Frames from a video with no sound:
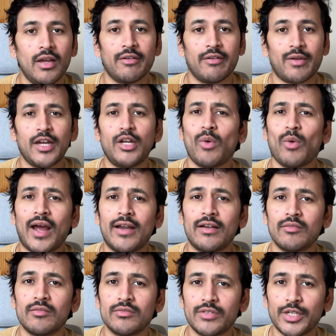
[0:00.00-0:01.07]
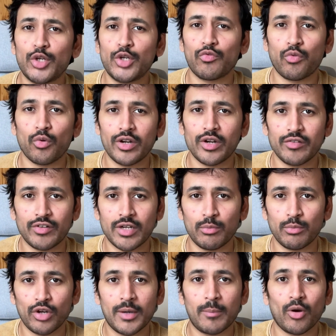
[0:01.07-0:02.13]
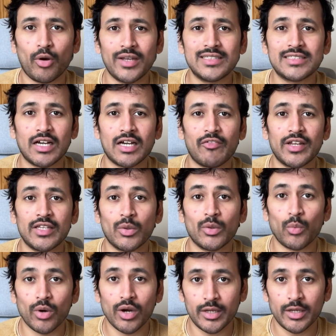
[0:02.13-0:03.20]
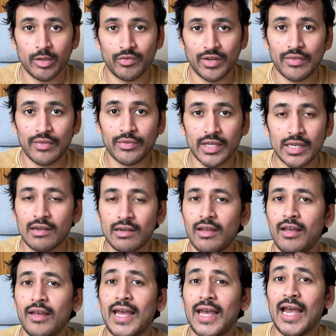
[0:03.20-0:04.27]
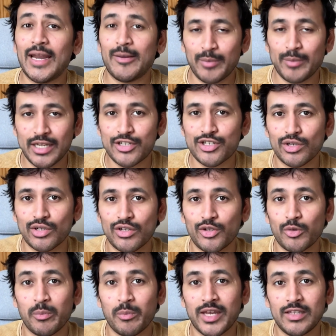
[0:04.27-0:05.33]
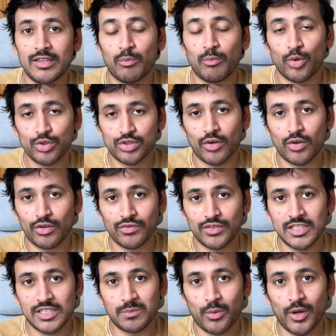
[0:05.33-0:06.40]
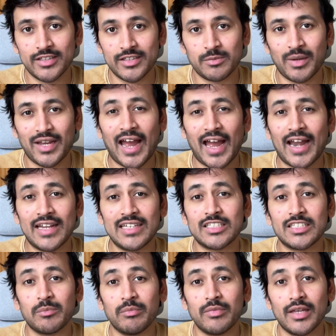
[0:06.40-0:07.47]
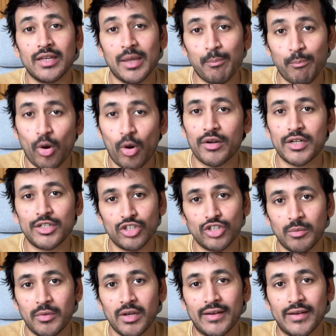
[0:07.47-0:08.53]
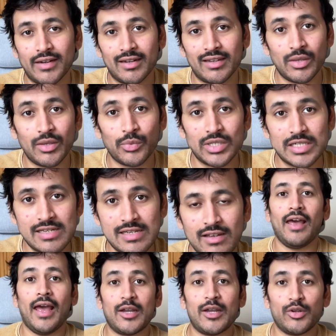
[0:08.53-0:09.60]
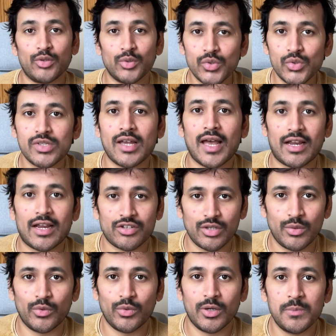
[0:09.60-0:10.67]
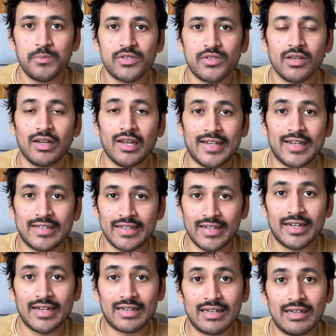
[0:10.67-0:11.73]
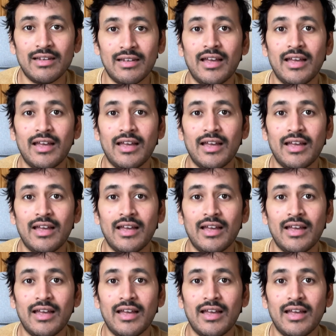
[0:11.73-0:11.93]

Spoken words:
Try to add 3 to 4 different bullet points covering the work you've done there, and make sure you make the most out of these points by adding some important job related keywords, and use action verbs like created,